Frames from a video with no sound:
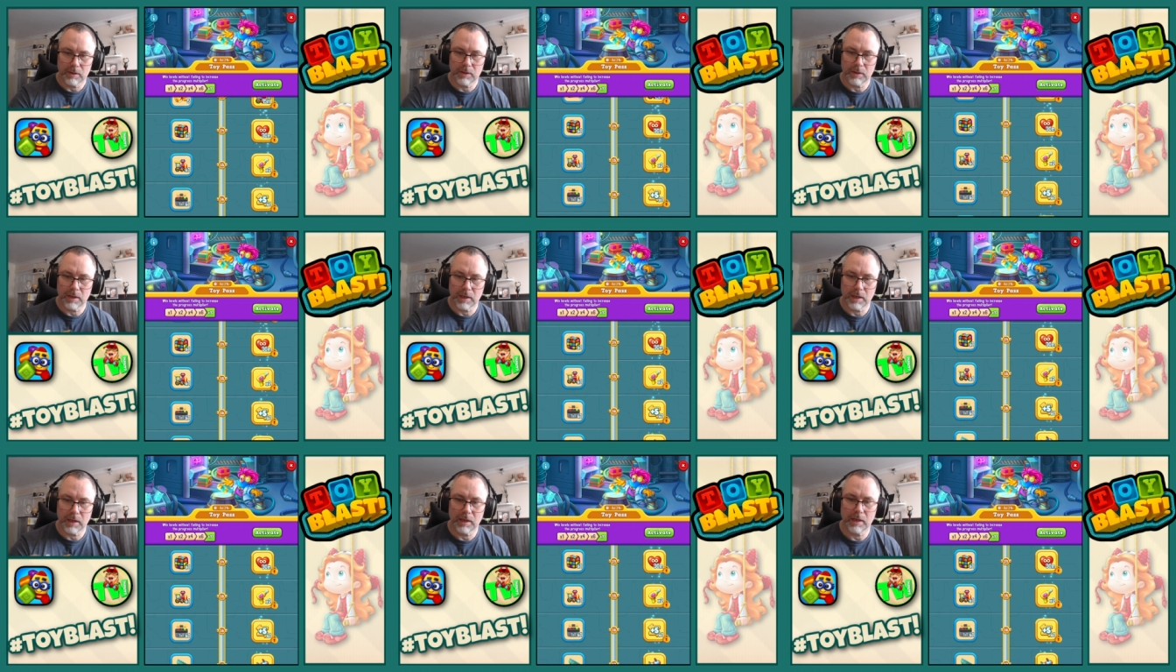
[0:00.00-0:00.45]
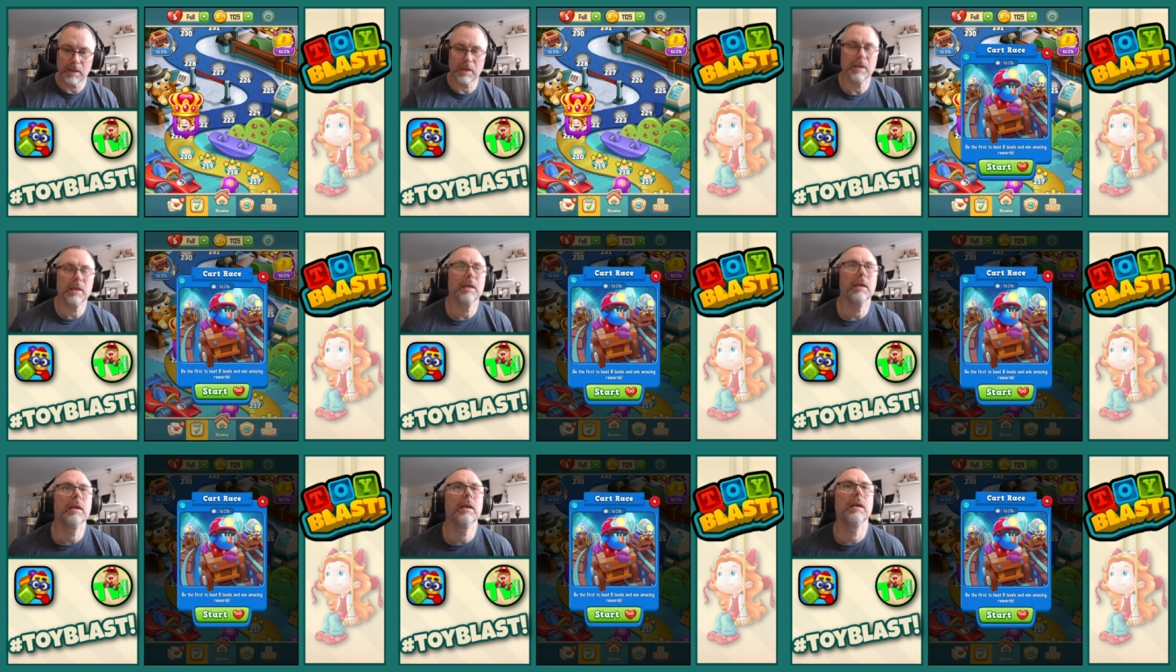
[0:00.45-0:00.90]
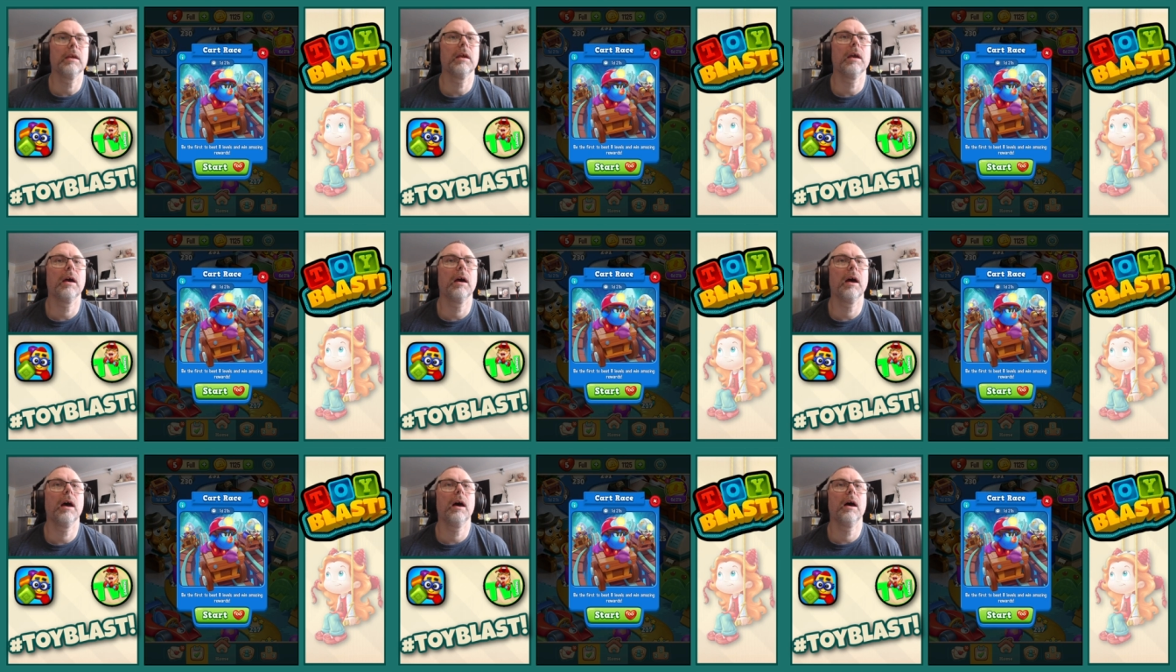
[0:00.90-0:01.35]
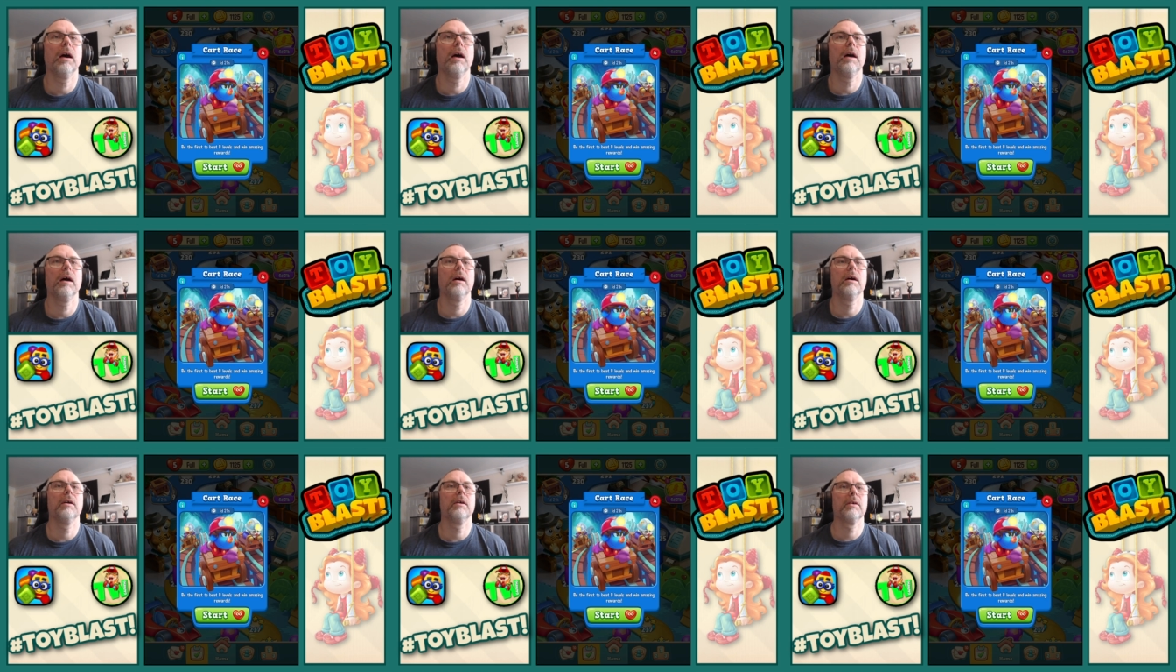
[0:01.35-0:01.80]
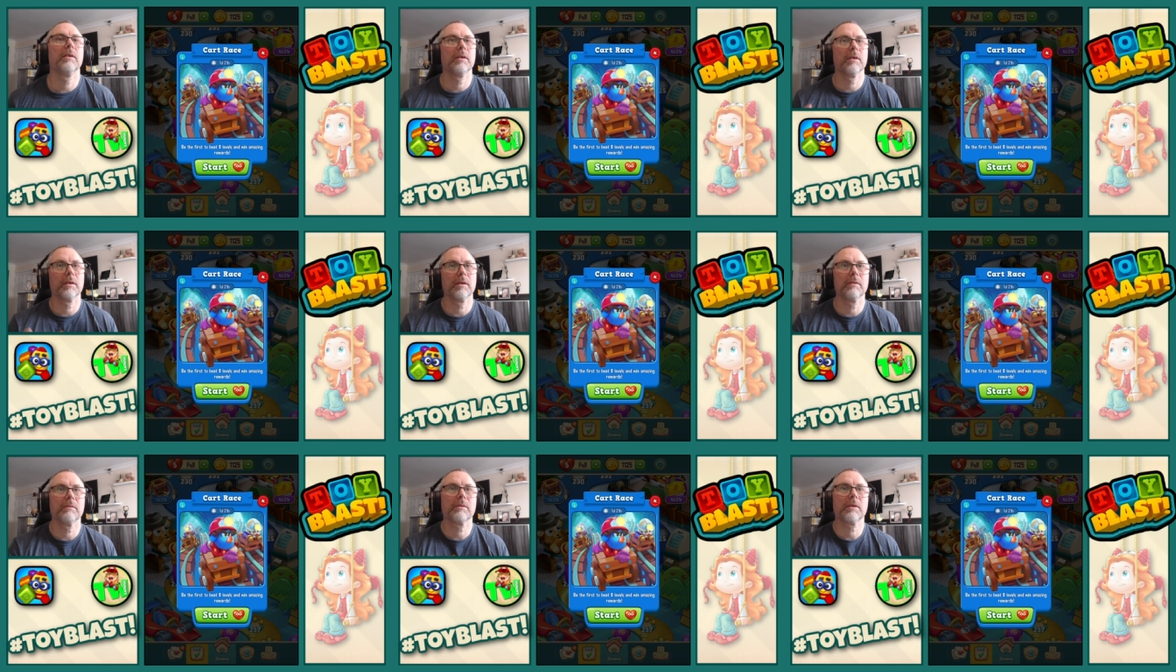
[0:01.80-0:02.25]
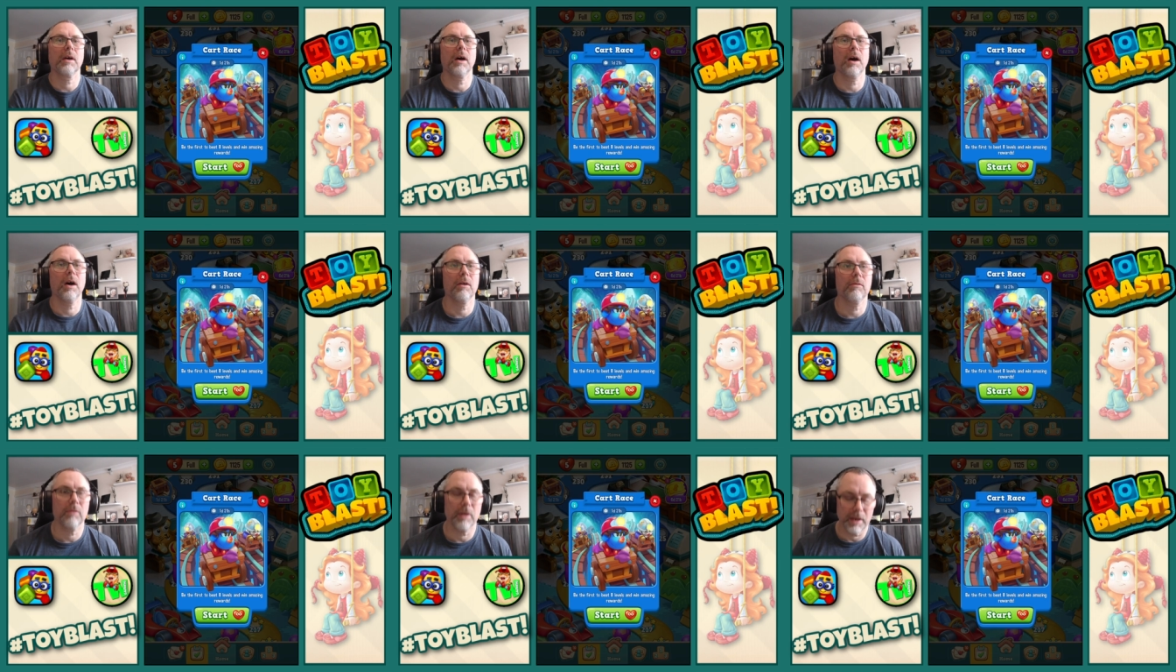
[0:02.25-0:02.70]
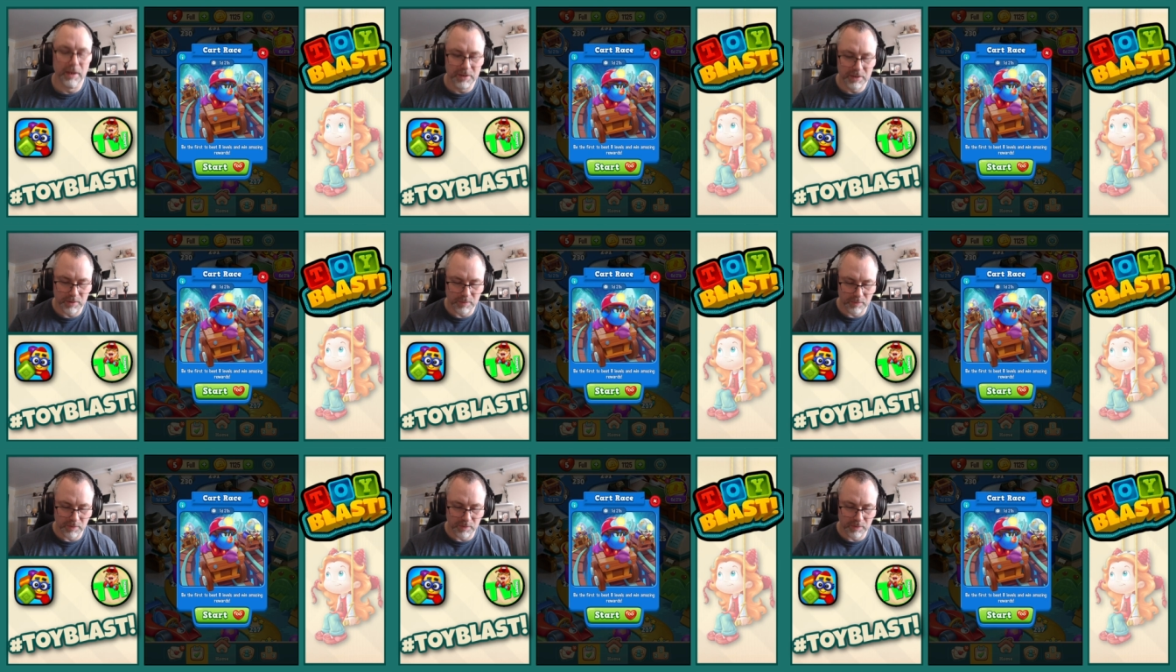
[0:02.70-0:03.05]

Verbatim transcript: the kart race,